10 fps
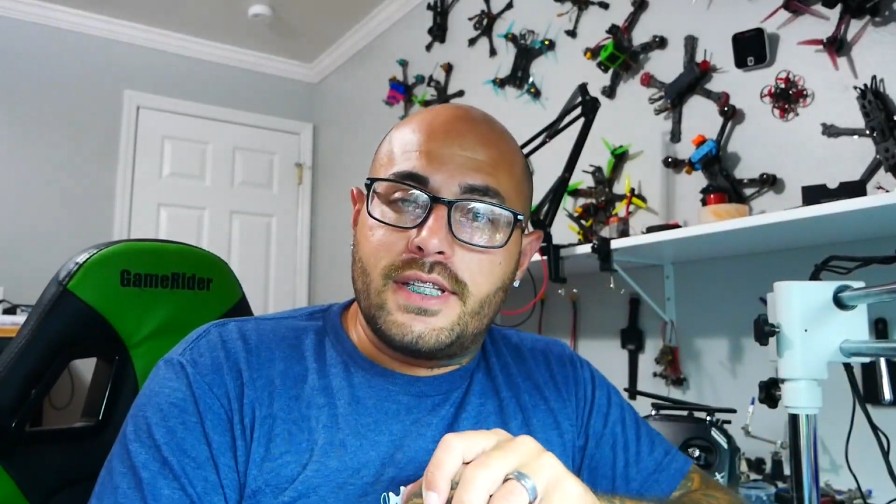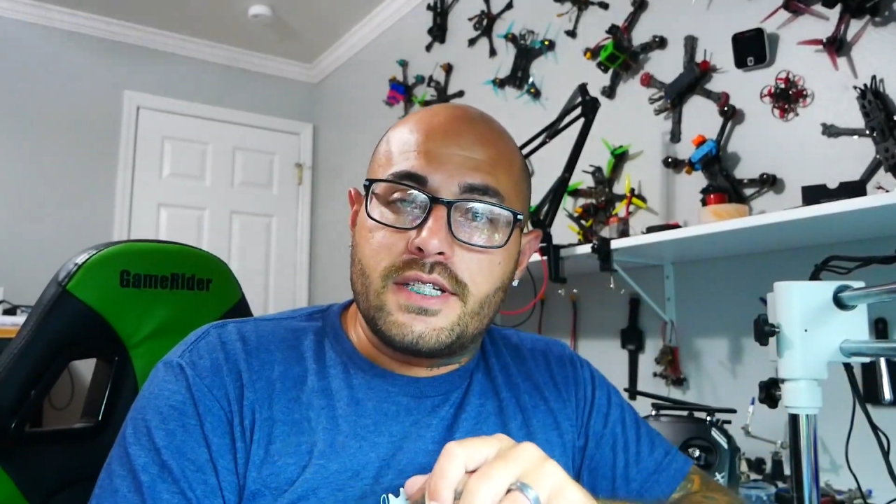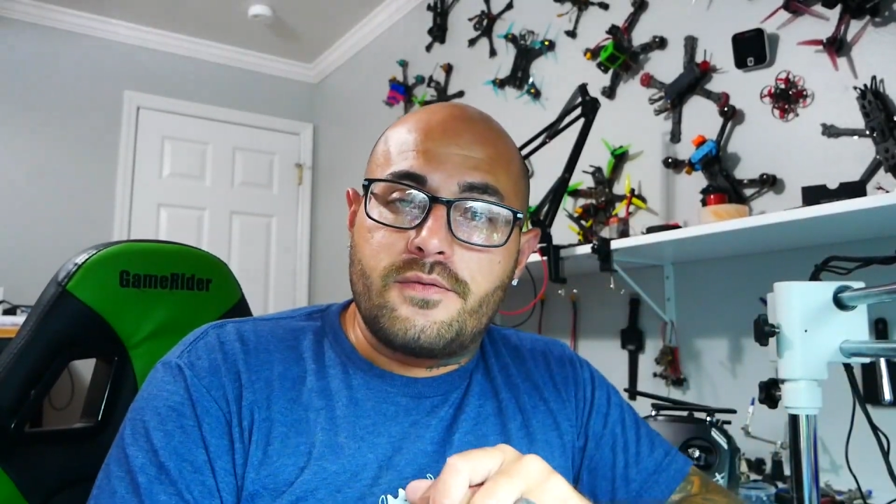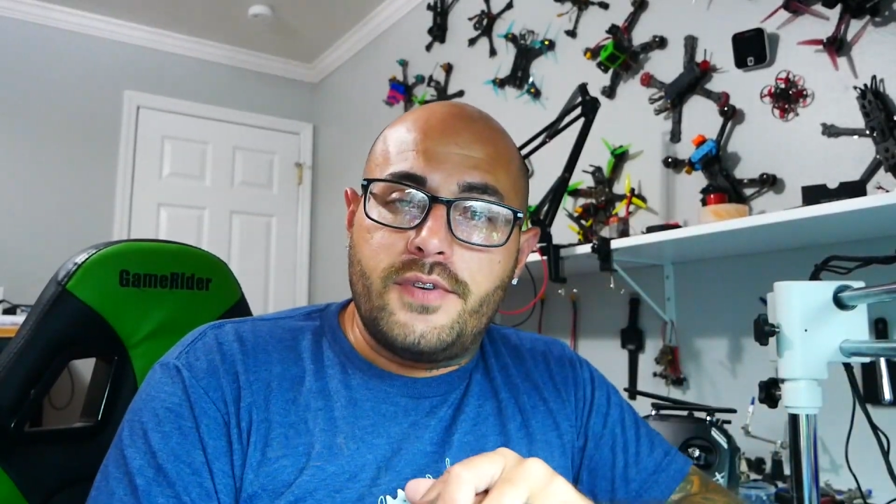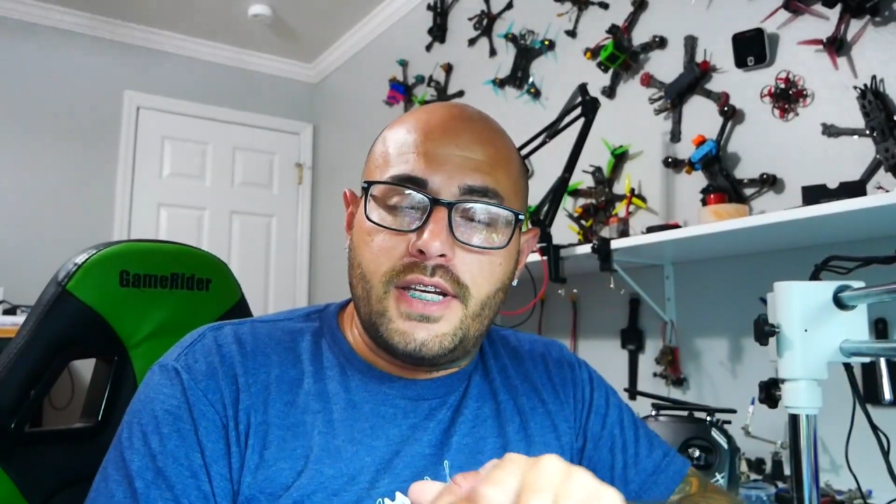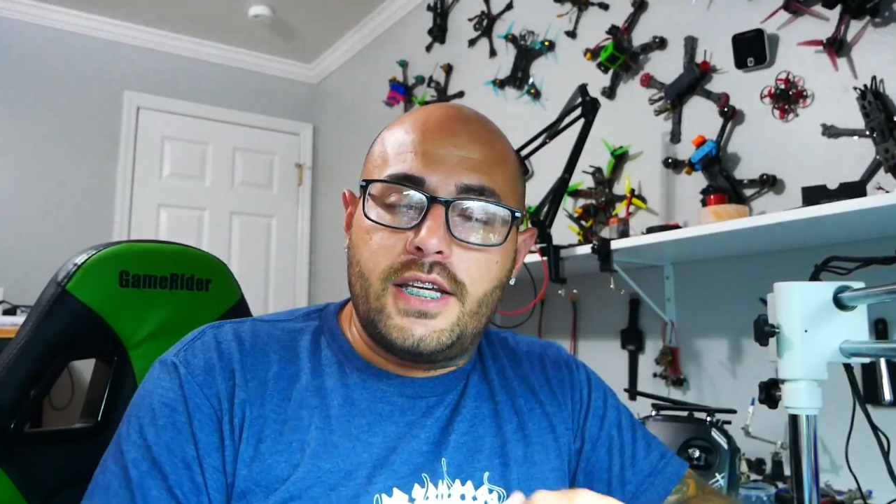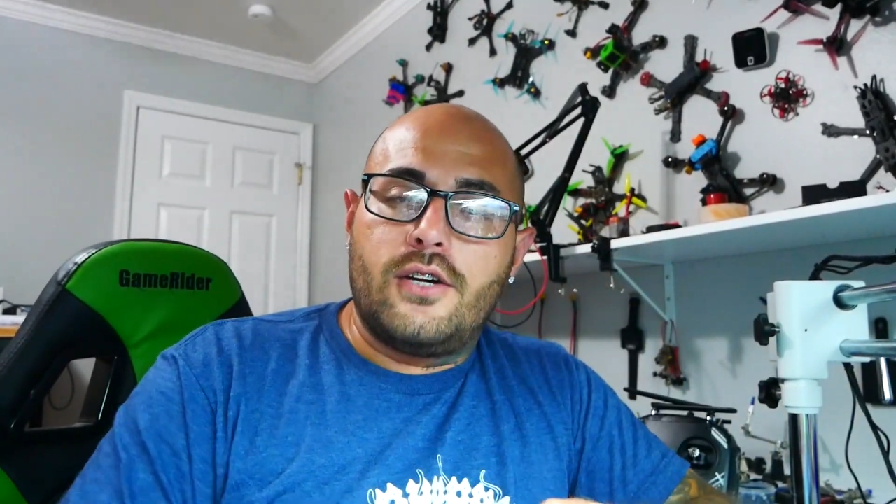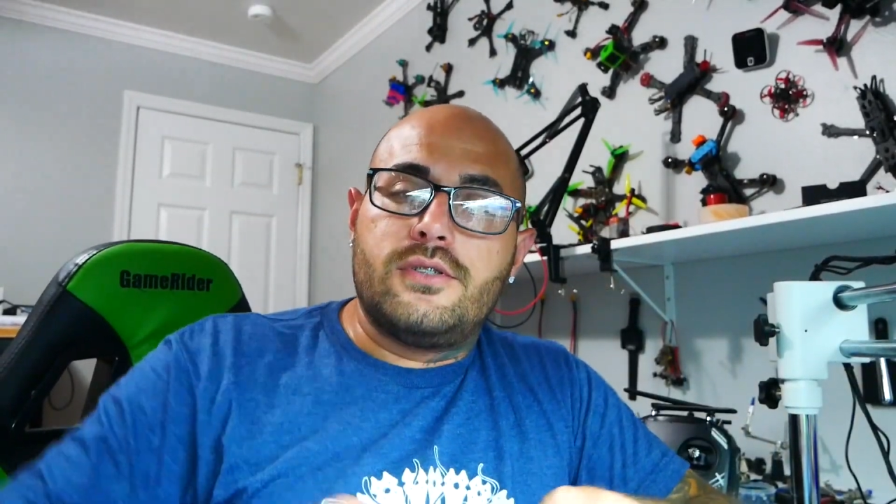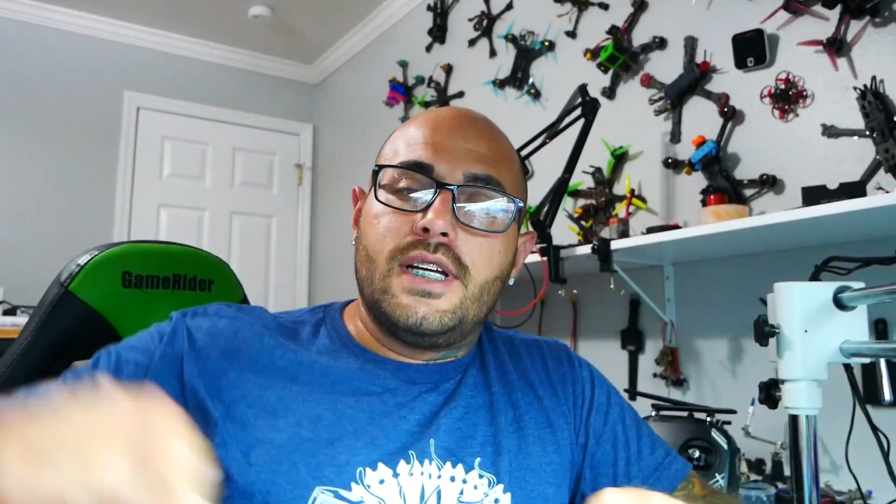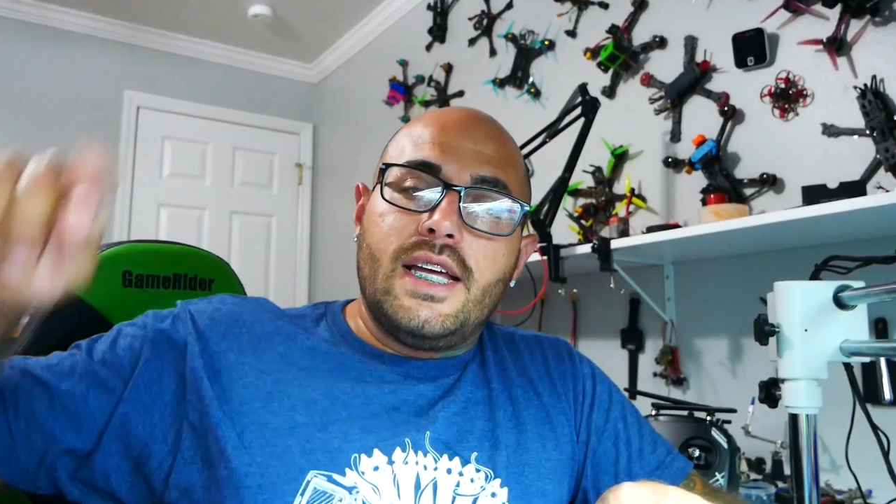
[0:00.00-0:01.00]
this
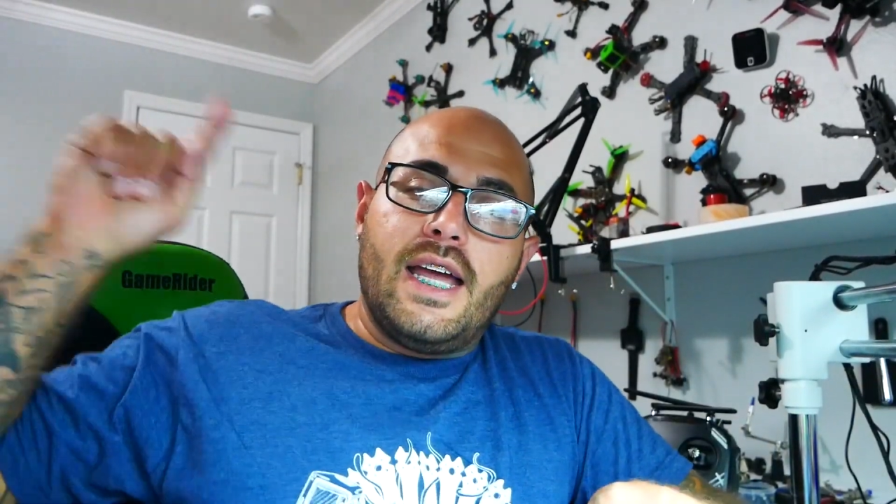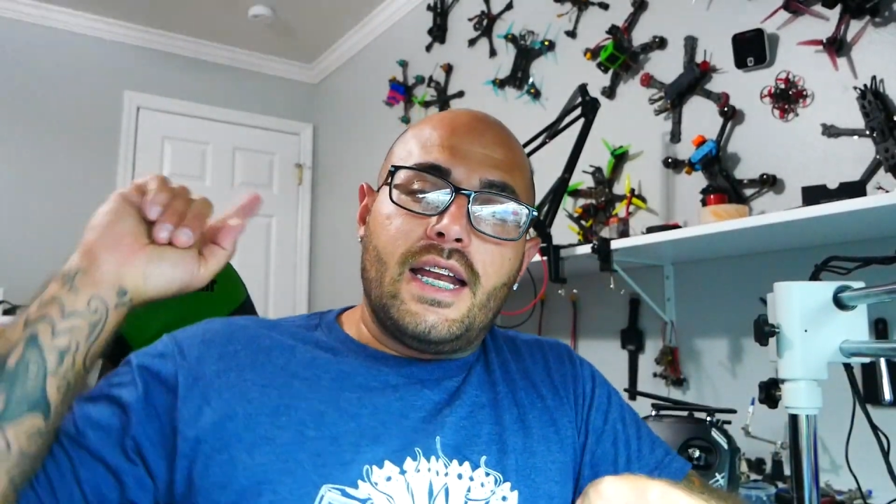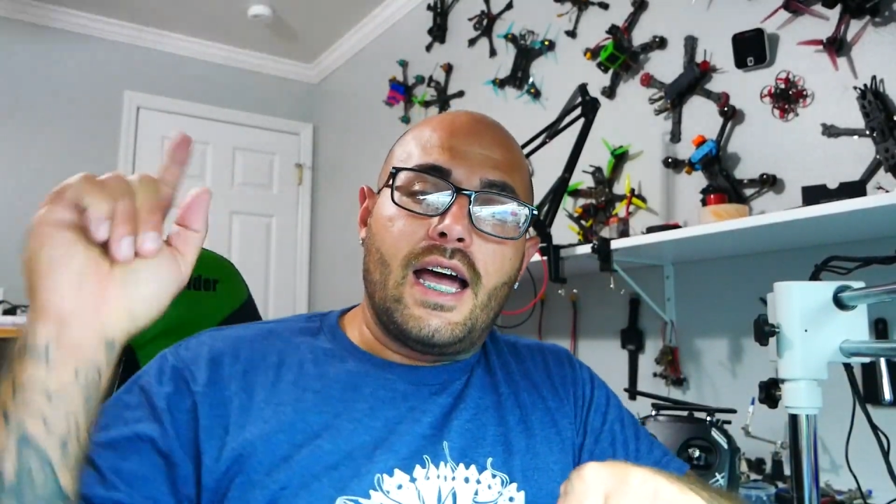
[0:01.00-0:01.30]
video, and